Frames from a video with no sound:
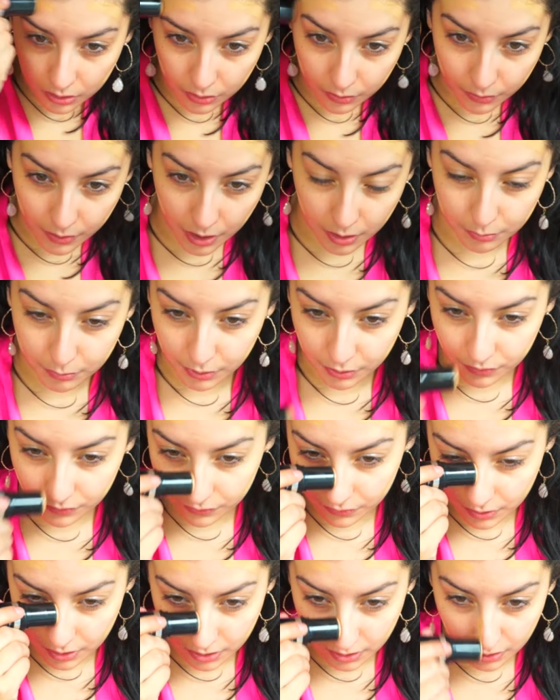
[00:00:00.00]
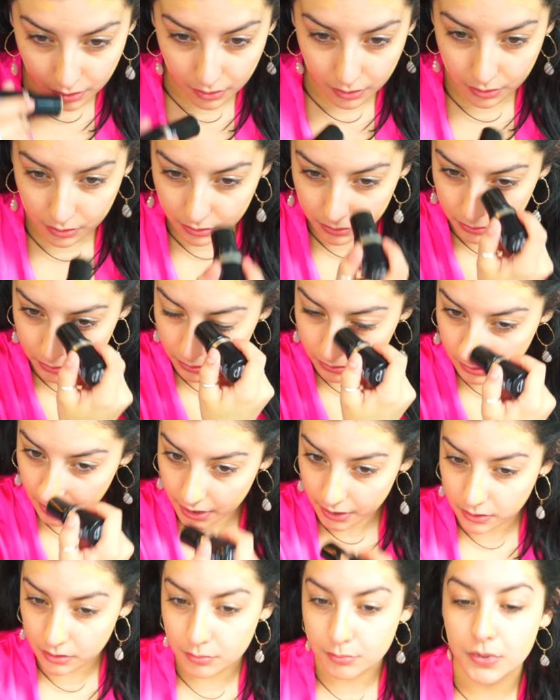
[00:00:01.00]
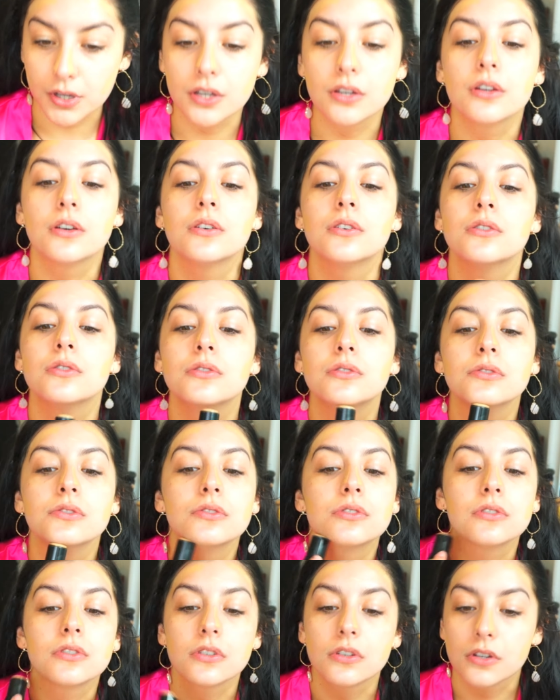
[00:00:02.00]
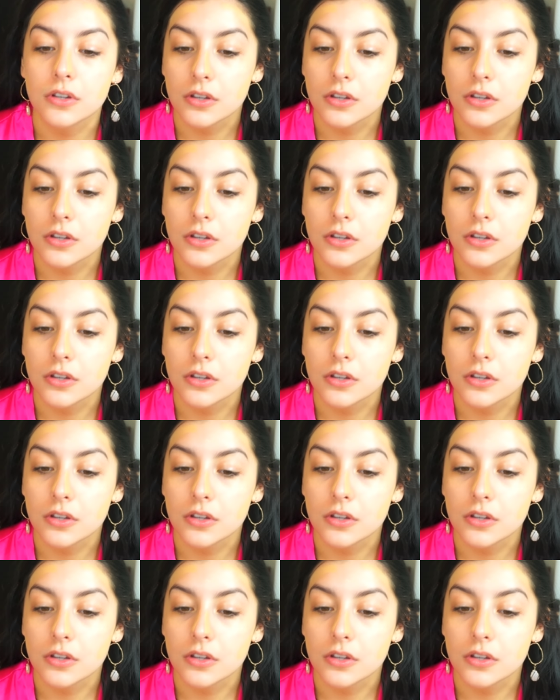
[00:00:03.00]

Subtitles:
around my face, sides of my nose,